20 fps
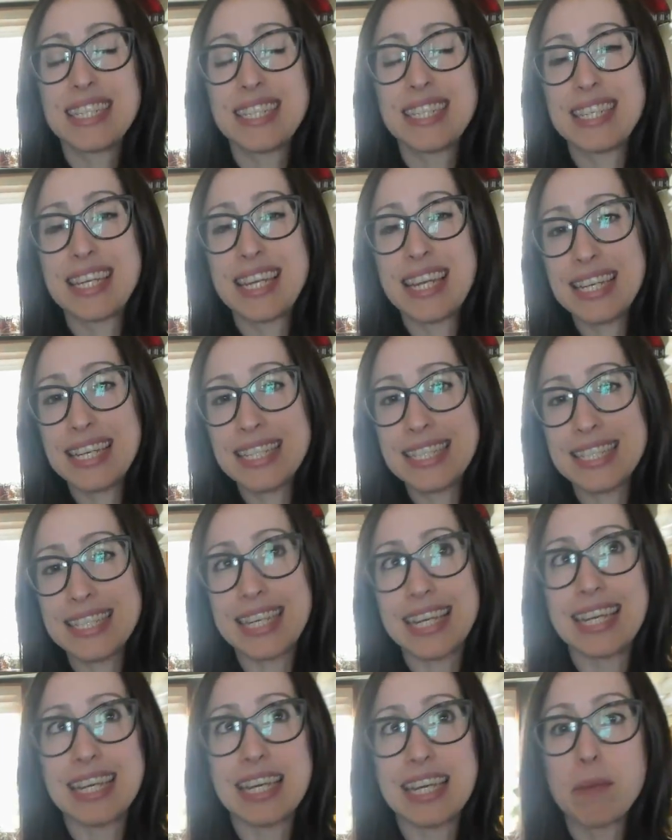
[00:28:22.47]

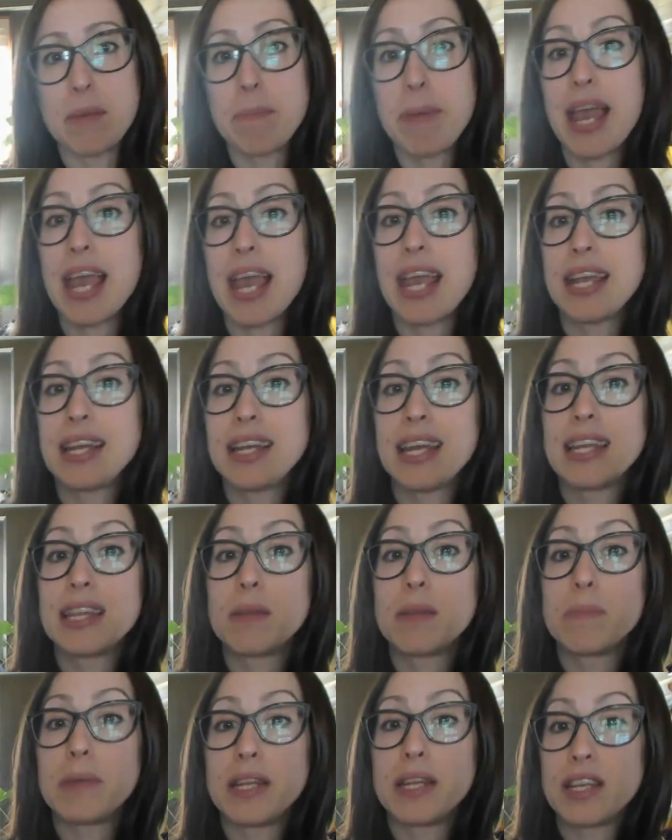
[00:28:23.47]
tingling, and pain in
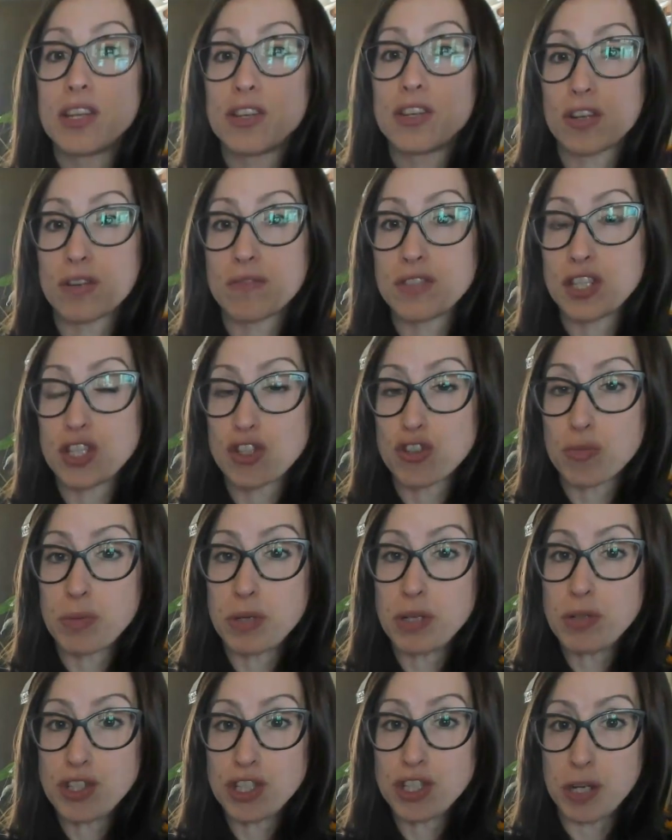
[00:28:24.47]
the median nerve
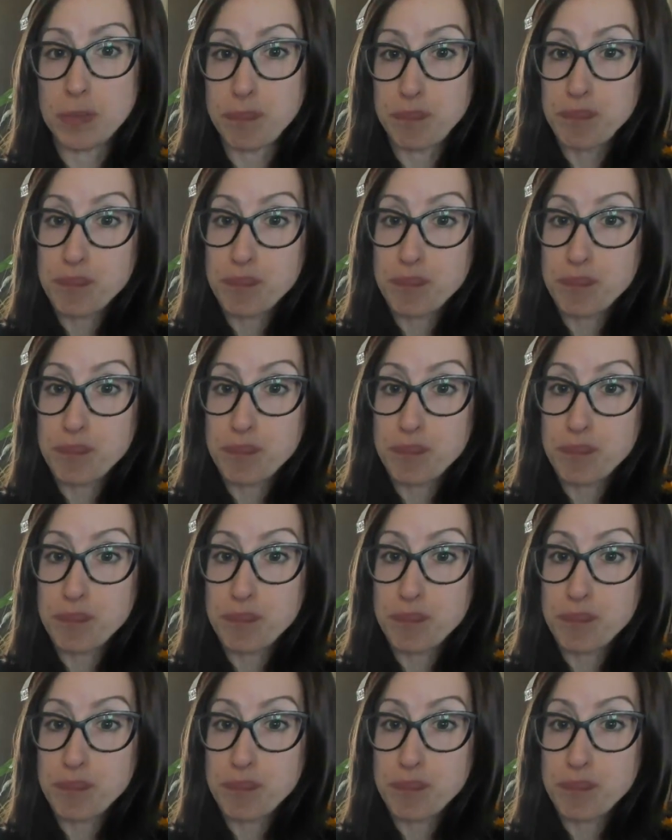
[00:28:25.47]
distribution.